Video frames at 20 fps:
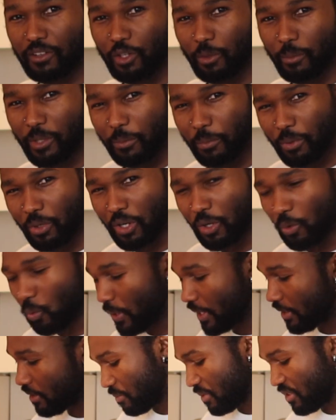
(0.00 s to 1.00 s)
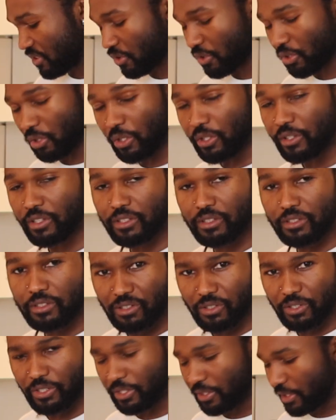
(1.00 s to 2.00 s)
I normally put a wet piece of cloth
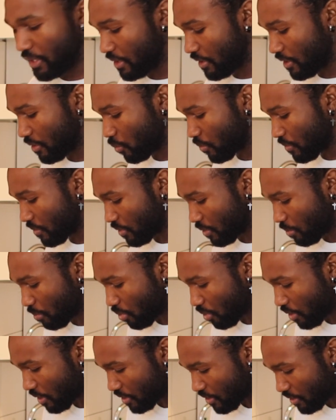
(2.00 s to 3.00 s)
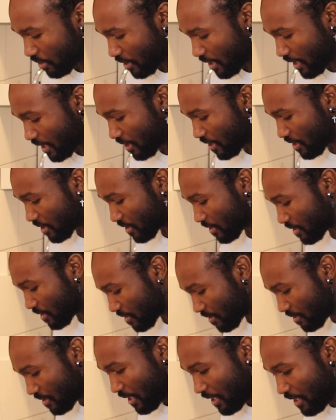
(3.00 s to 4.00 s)
underneath the board so that it
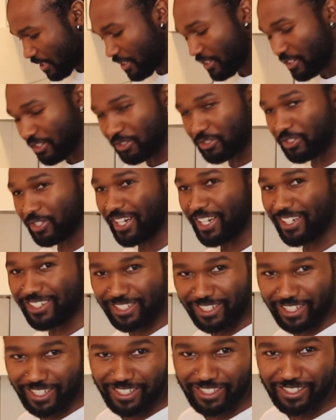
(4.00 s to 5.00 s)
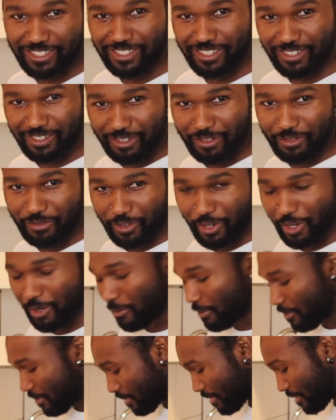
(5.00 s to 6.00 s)
doesn't, so that it stays
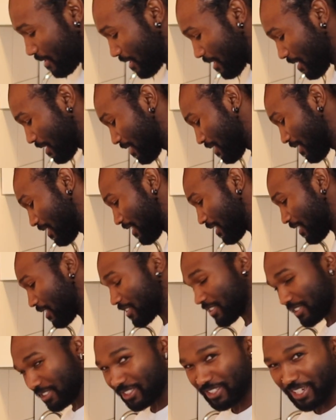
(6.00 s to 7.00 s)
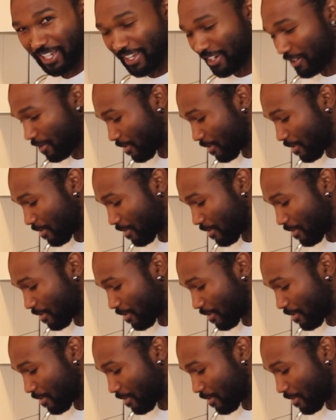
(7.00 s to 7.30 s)
firm and it doesn't slide